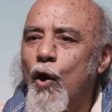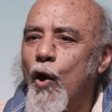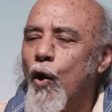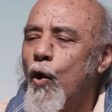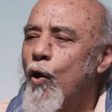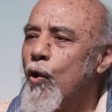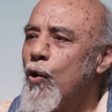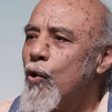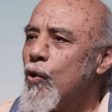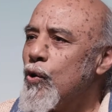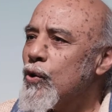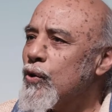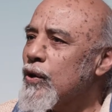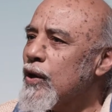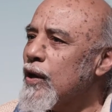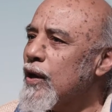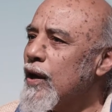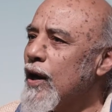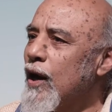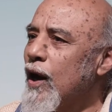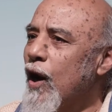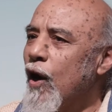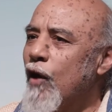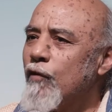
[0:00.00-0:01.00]
all
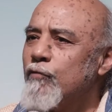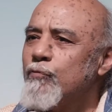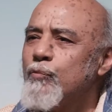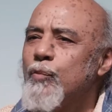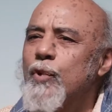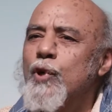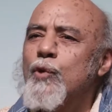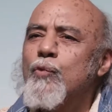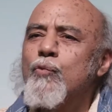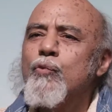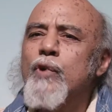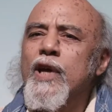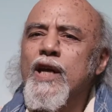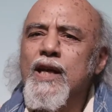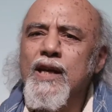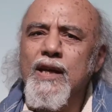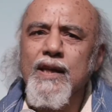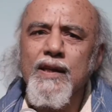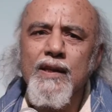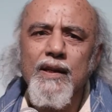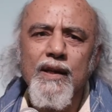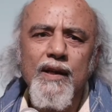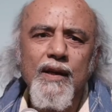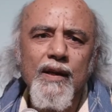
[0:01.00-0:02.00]
of
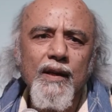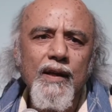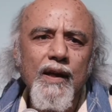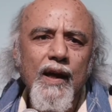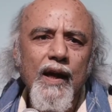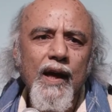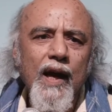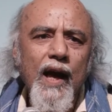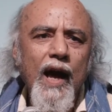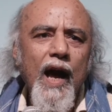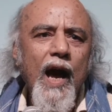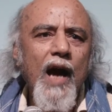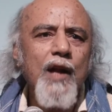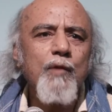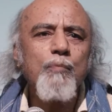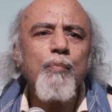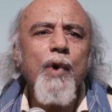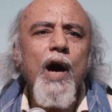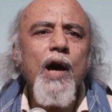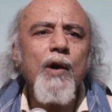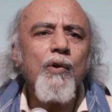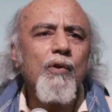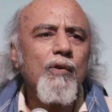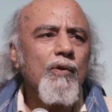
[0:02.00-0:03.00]
marine and
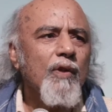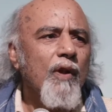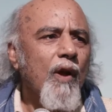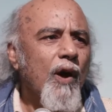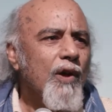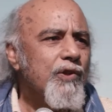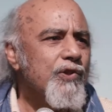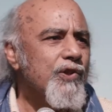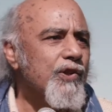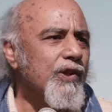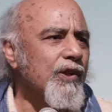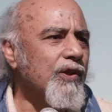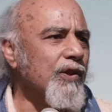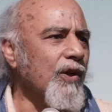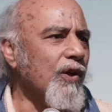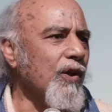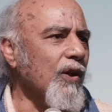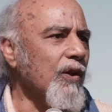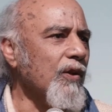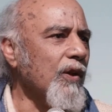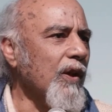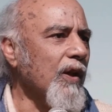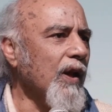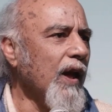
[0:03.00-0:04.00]

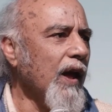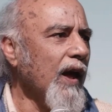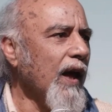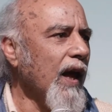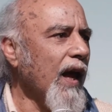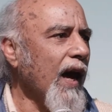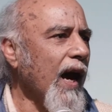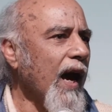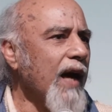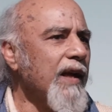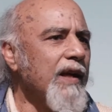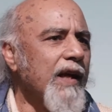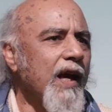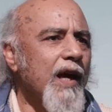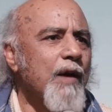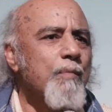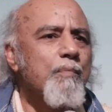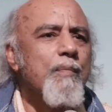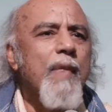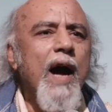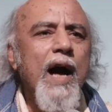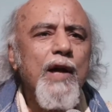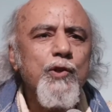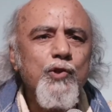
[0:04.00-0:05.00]
biological and
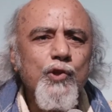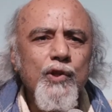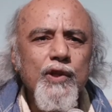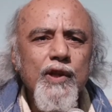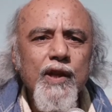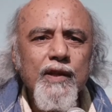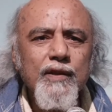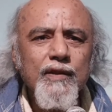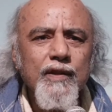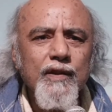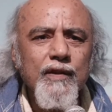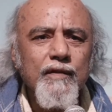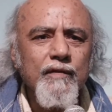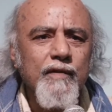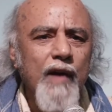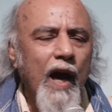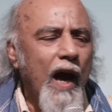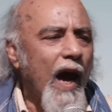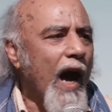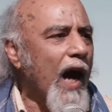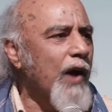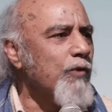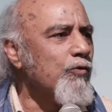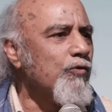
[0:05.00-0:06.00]
imaginative
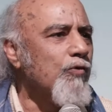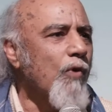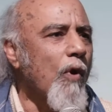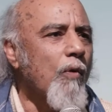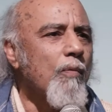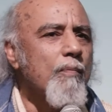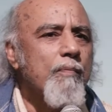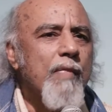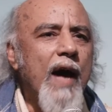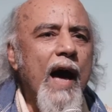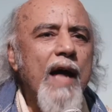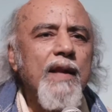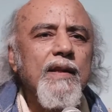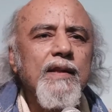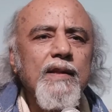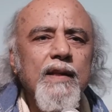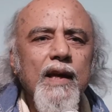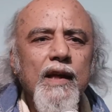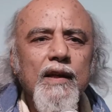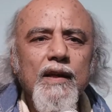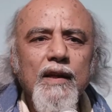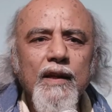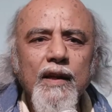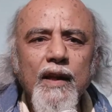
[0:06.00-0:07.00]
and
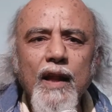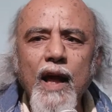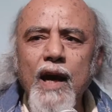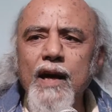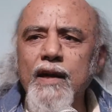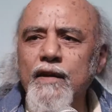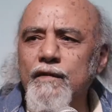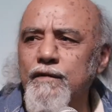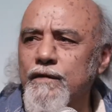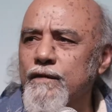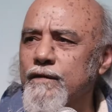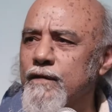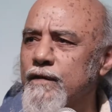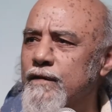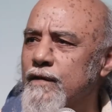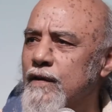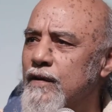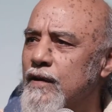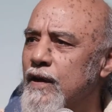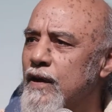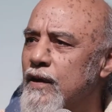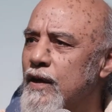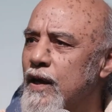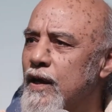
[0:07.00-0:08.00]
romantic life
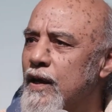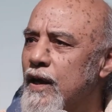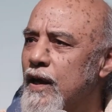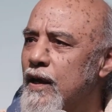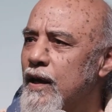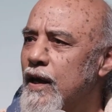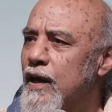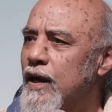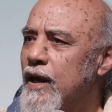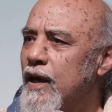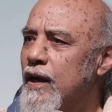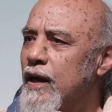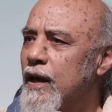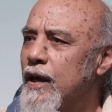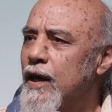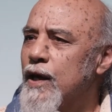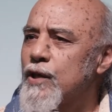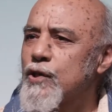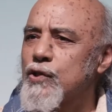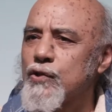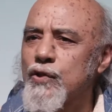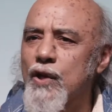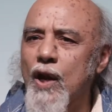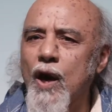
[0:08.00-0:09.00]

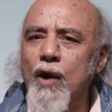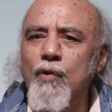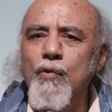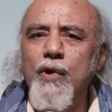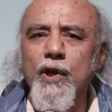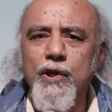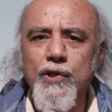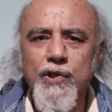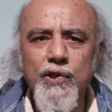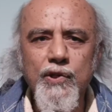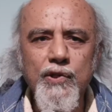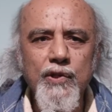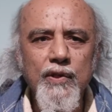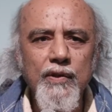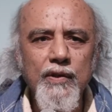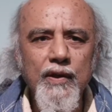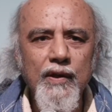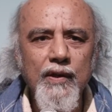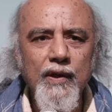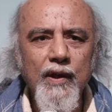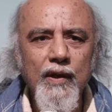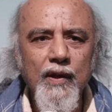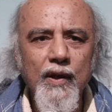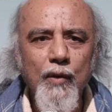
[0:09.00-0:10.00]
is nourished
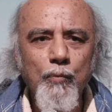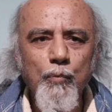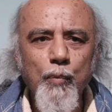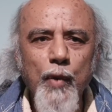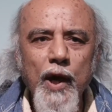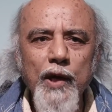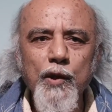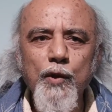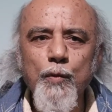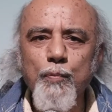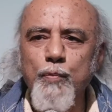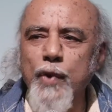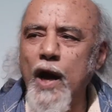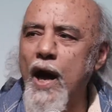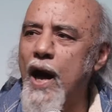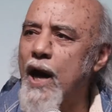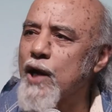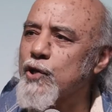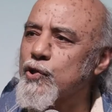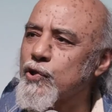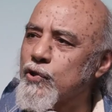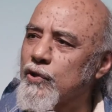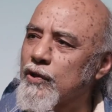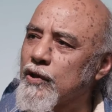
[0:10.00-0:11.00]
by the
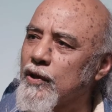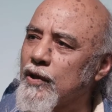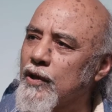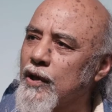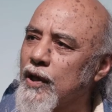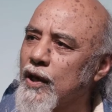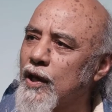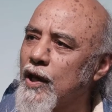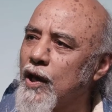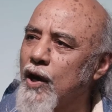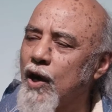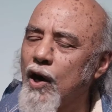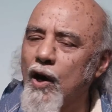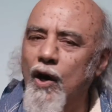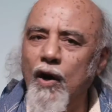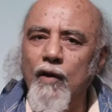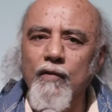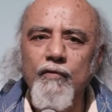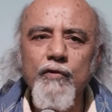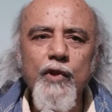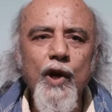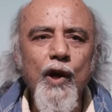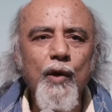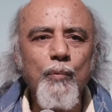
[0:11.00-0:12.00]
passion
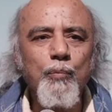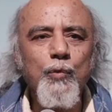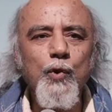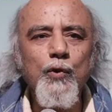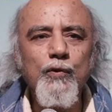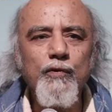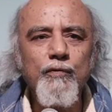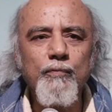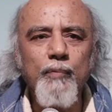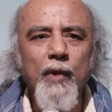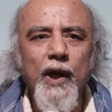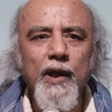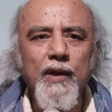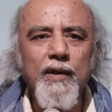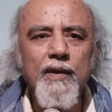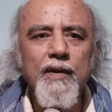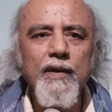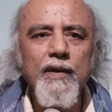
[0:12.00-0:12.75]
of their movement.